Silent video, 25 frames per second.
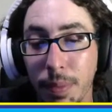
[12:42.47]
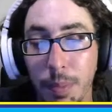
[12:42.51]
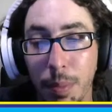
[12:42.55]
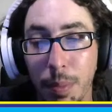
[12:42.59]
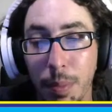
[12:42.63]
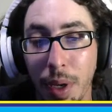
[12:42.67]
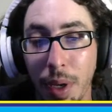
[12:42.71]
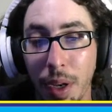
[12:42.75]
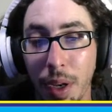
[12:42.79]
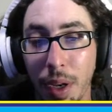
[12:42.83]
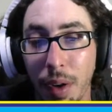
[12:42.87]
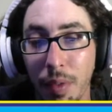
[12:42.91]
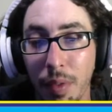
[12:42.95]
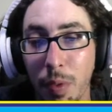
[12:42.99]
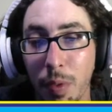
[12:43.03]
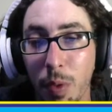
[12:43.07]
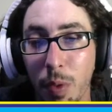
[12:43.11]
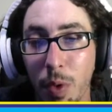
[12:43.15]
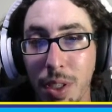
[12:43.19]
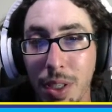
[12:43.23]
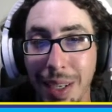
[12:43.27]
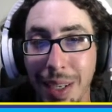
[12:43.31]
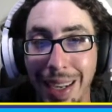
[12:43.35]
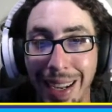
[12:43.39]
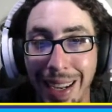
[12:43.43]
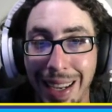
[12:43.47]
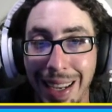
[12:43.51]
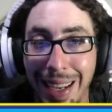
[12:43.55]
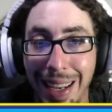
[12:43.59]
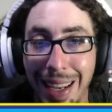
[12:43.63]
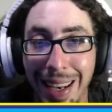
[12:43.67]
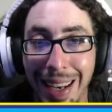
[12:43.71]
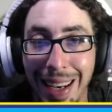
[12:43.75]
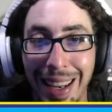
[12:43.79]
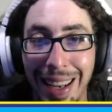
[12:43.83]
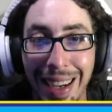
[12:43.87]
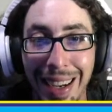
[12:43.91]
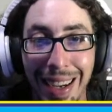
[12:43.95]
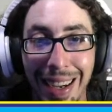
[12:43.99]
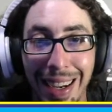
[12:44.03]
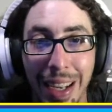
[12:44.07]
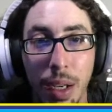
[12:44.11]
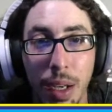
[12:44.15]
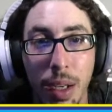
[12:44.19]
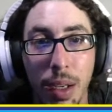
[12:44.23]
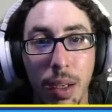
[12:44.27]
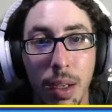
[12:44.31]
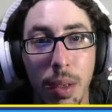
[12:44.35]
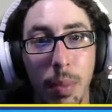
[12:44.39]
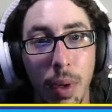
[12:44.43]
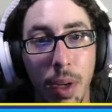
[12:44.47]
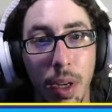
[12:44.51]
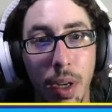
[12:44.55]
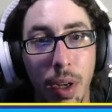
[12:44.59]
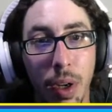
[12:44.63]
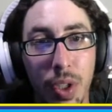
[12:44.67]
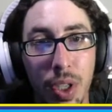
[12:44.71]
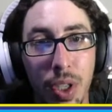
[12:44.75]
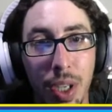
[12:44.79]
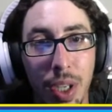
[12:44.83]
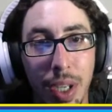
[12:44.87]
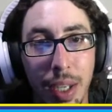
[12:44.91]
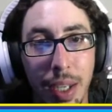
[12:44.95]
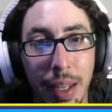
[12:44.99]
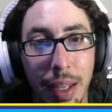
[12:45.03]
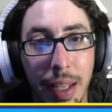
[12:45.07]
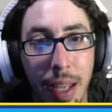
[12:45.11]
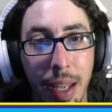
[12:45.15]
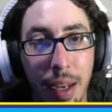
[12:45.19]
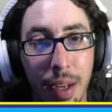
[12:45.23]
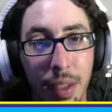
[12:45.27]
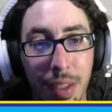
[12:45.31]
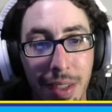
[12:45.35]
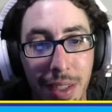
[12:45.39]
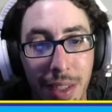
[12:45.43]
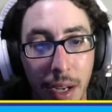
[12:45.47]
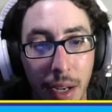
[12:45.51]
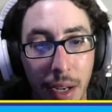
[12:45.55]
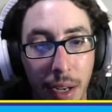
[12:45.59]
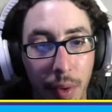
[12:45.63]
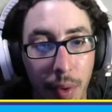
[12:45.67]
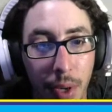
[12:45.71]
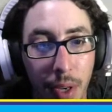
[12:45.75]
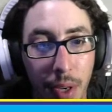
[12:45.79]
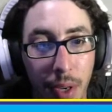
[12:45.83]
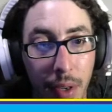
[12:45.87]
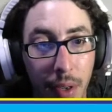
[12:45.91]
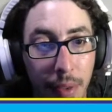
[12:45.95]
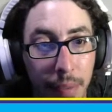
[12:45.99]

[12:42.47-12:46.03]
unfortunately I cannot. But go check that out, Sky Arena.